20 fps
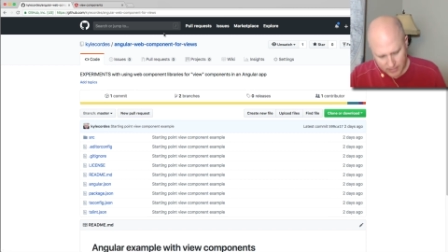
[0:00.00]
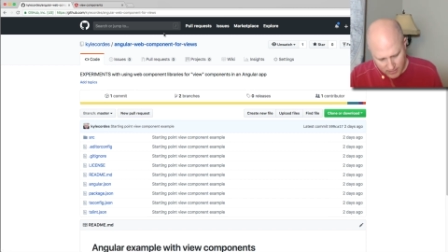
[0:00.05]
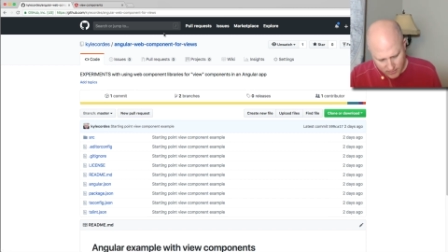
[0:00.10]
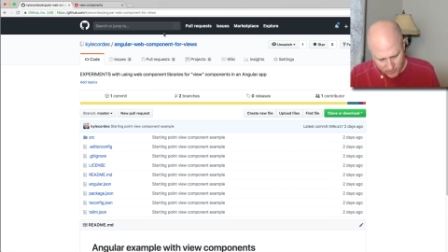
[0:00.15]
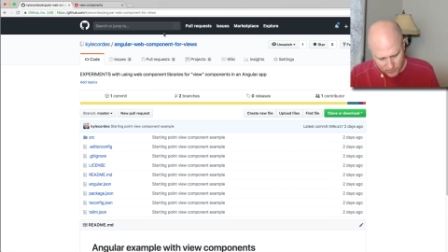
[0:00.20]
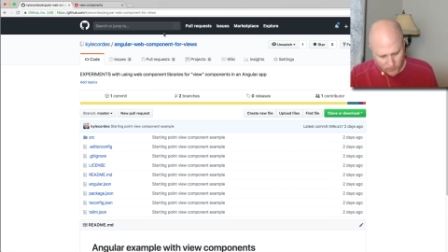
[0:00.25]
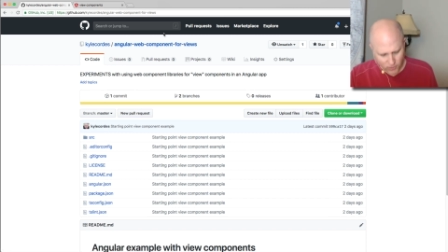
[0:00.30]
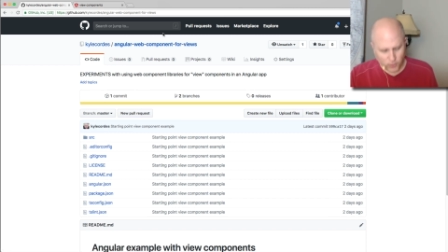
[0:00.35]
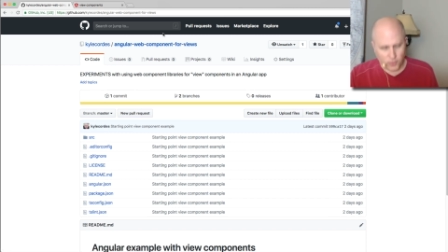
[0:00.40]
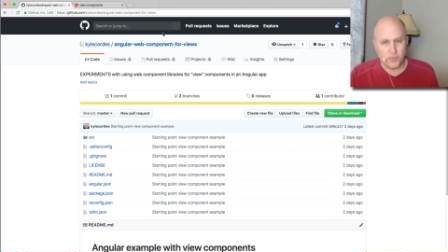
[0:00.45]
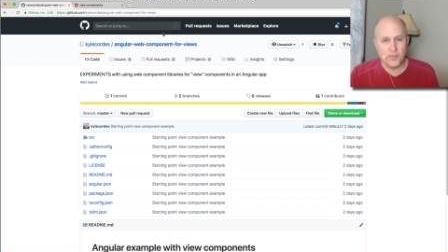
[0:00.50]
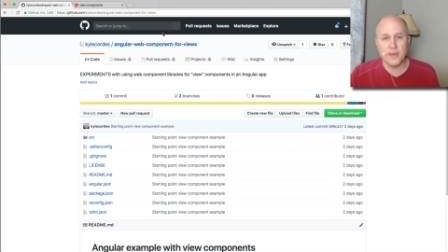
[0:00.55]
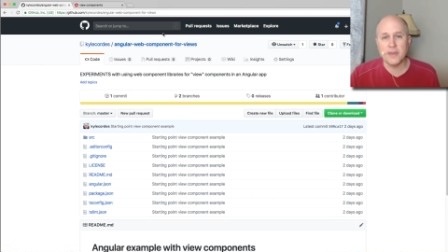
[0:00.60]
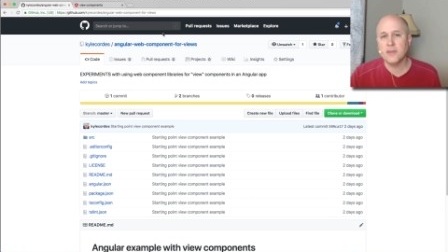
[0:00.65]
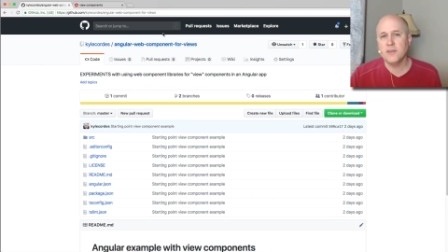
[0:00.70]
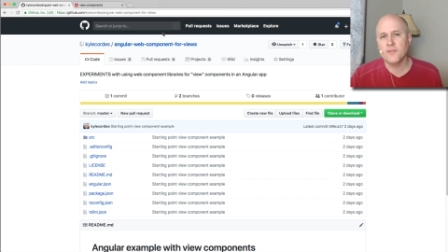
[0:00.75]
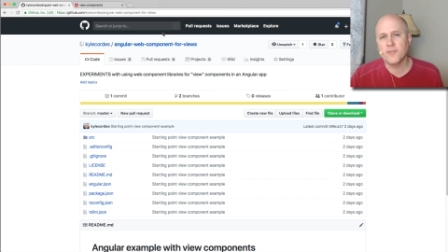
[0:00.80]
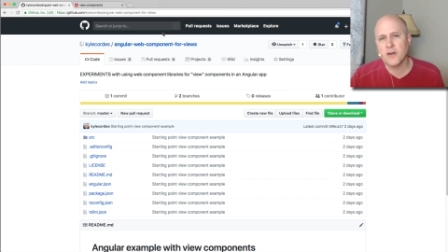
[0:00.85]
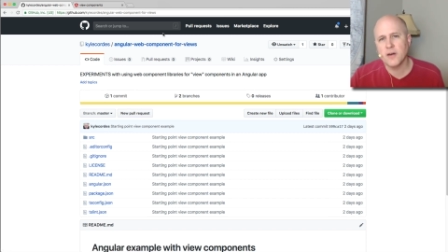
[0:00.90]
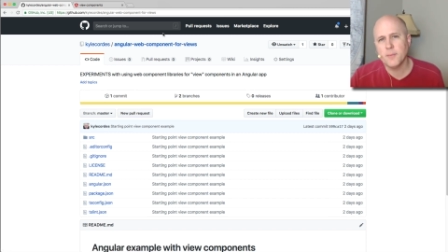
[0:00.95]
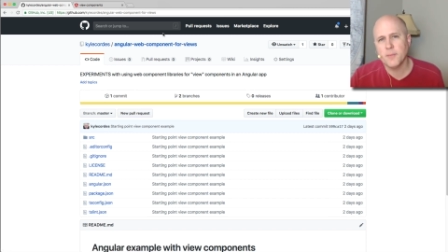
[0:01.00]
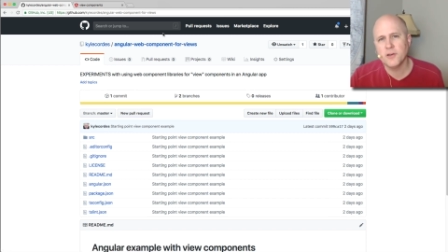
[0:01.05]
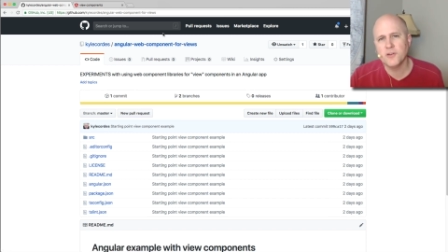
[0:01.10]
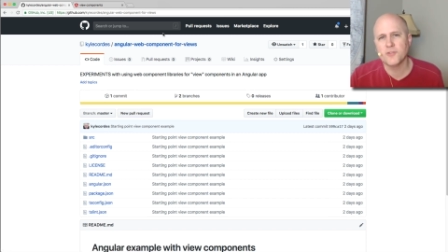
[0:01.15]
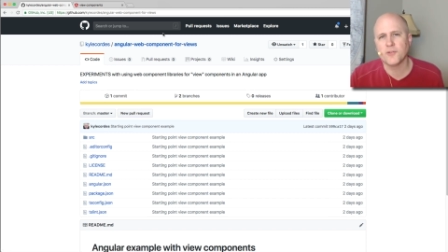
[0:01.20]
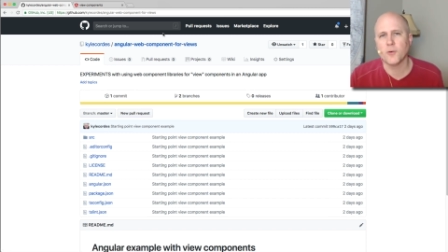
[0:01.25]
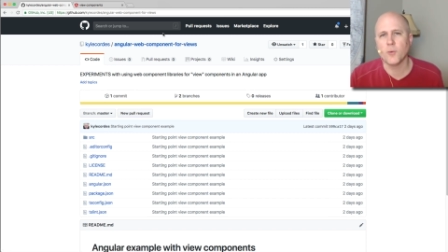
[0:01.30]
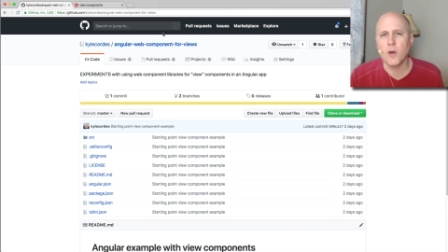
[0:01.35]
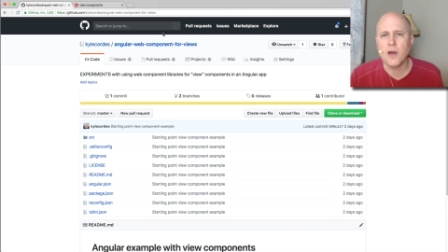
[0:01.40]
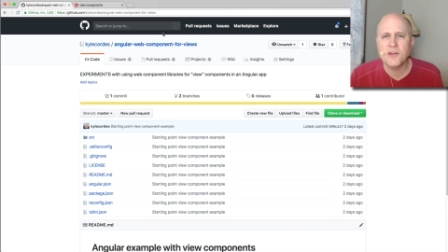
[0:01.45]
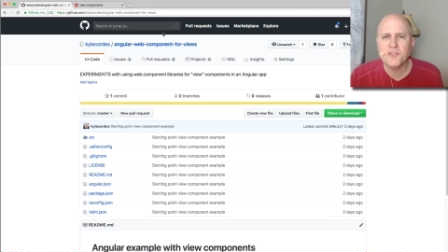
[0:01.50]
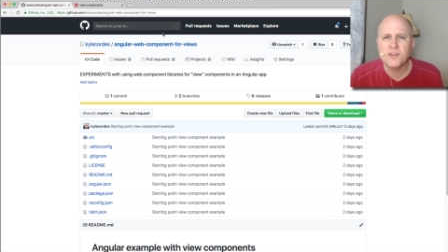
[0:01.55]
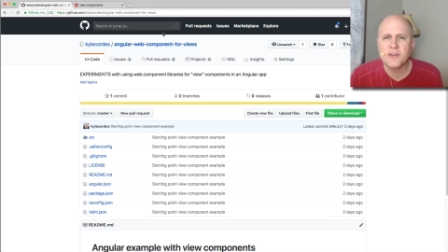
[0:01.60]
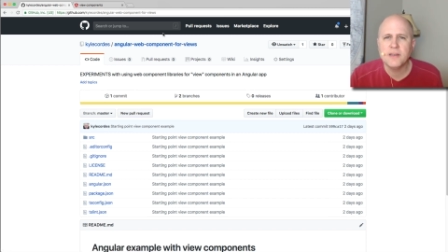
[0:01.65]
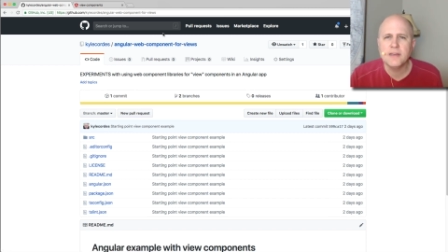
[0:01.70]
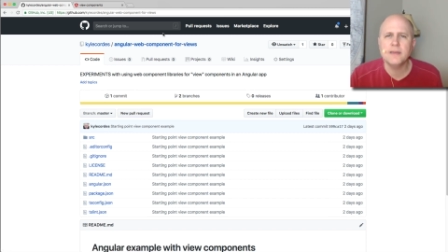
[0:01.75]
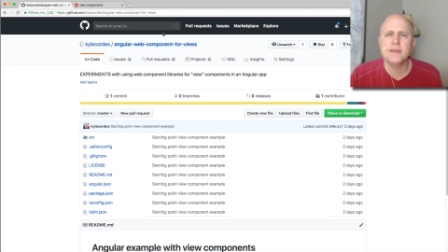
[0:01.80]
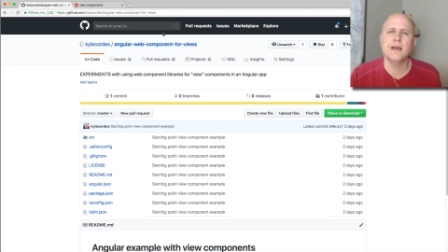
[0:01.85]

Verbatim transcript: So thank you very much for watching.